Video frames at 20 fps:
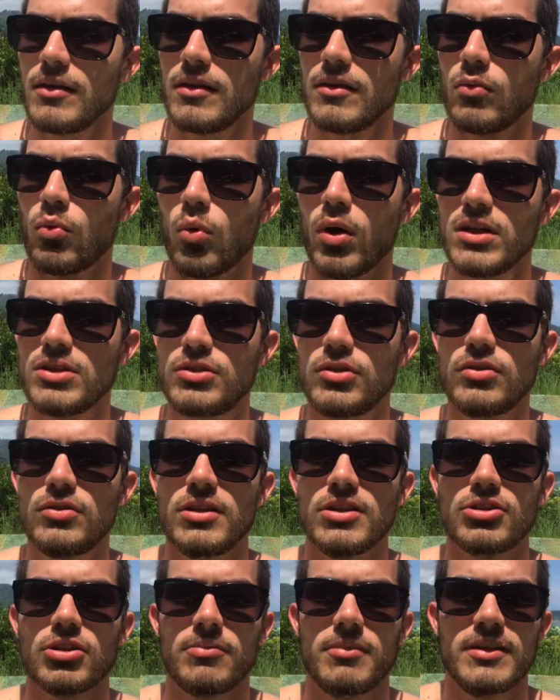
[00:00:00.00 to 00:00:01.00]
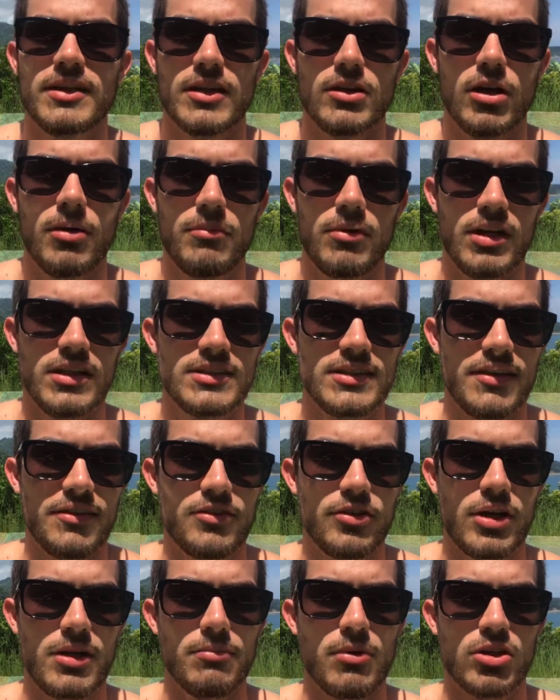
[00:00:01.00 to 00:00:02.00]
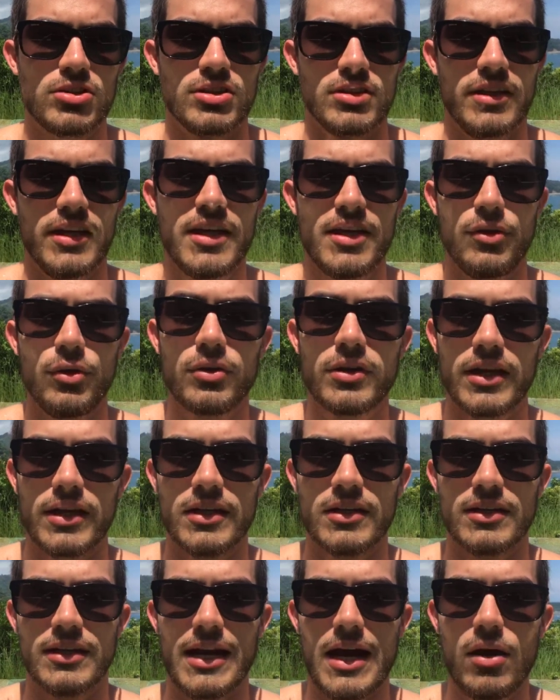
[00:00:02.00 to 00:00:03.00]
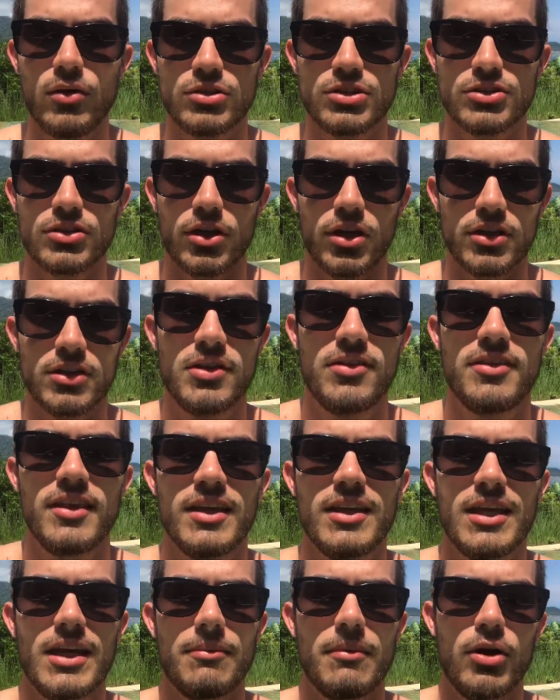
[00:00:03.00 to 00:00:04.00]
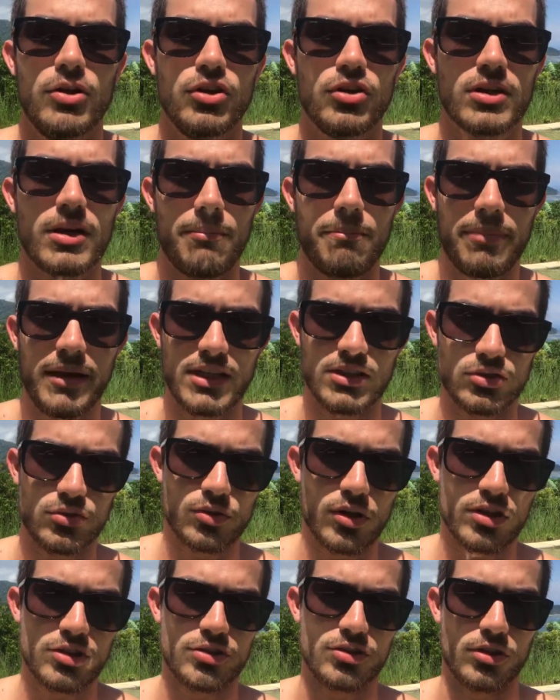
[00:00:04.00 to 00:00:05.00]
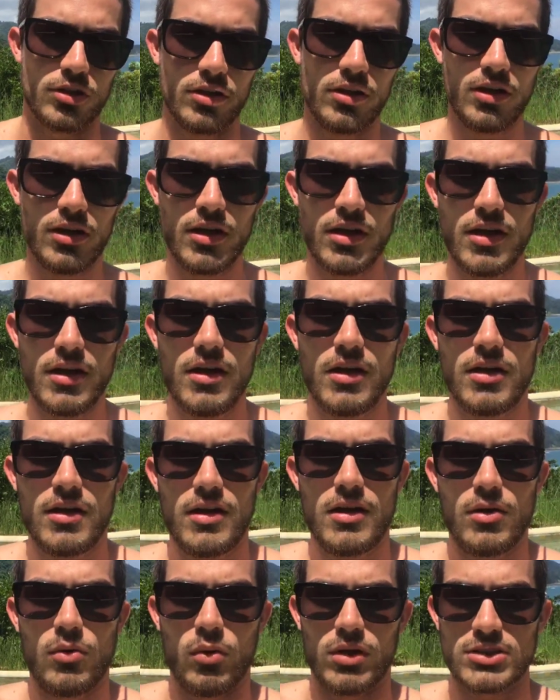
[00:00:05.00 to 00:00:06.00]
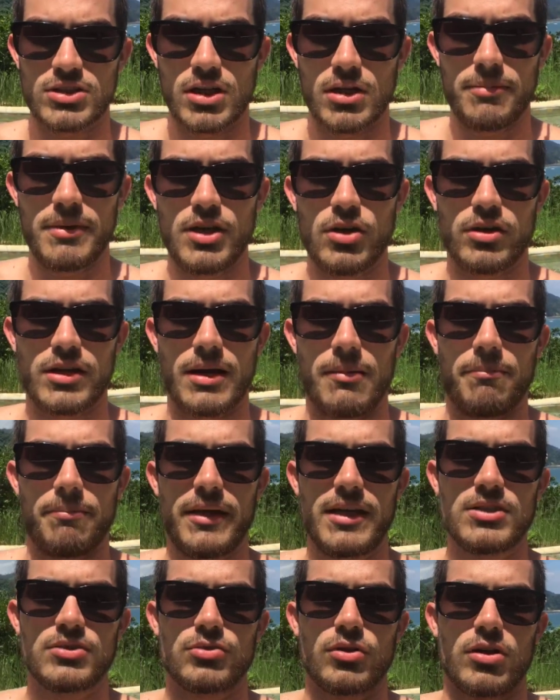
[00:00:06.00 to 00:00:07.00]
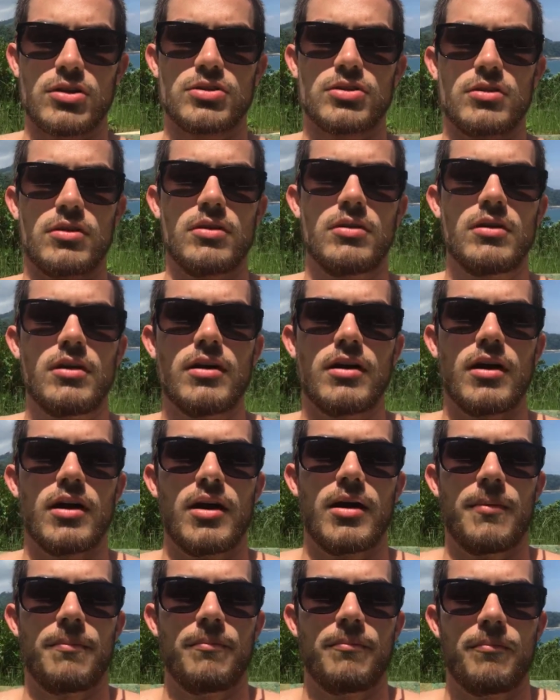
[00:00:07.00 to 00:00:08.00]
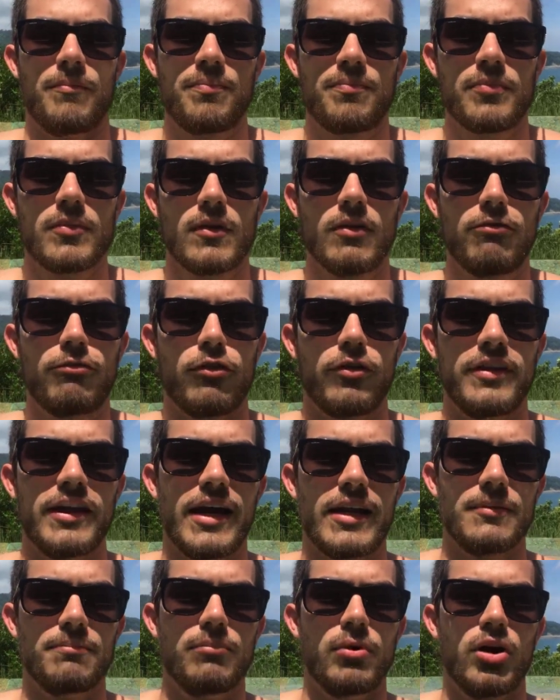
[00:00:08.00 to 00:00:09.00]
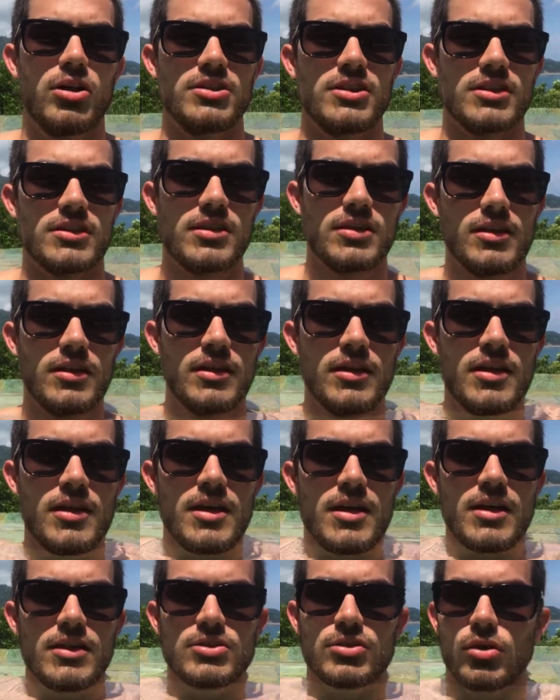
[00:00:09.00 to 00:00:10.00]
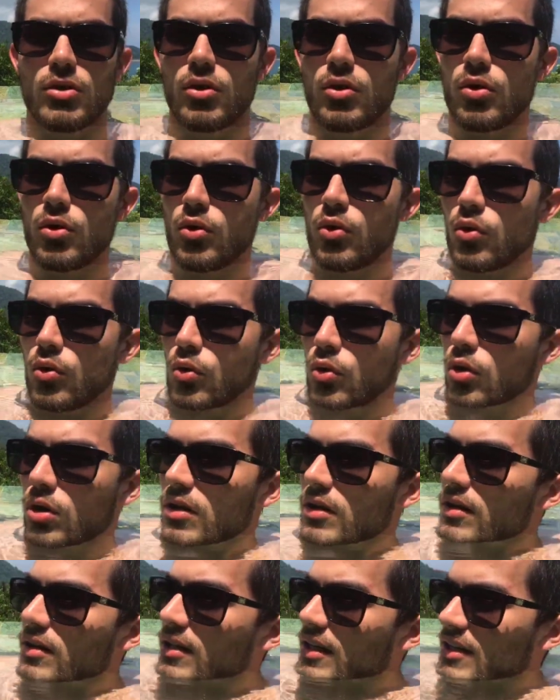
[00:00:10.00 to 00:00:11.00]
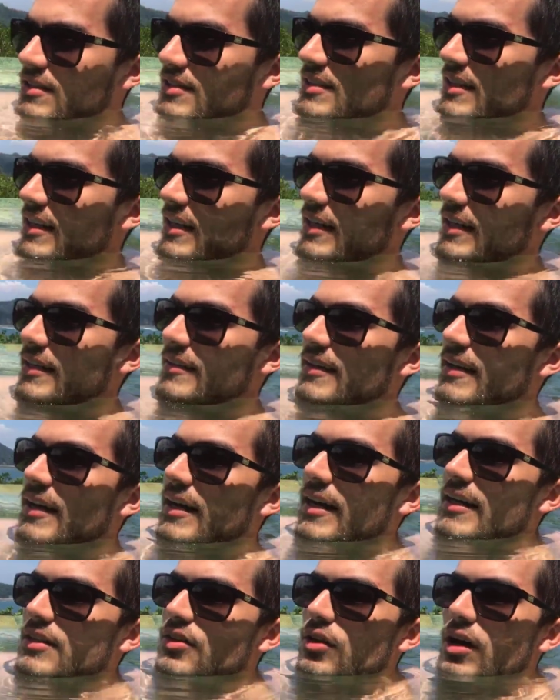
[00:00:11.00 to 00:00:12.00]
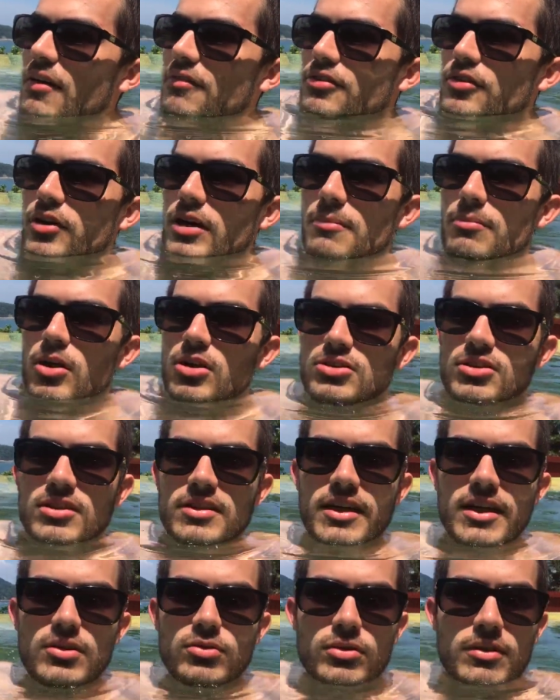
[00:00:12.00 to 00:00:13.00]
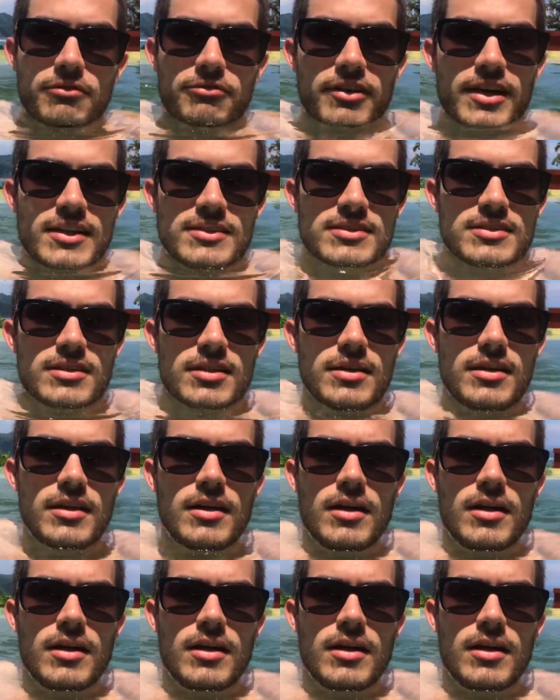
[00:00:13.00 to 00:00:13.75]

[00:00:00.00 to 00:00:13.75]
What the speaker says: once you determine that number, let's say $30 a day, you can now start thinking about your campaign structure. What's going to be your campaign structure for that budget? So let's say that you have $30 a day to invest.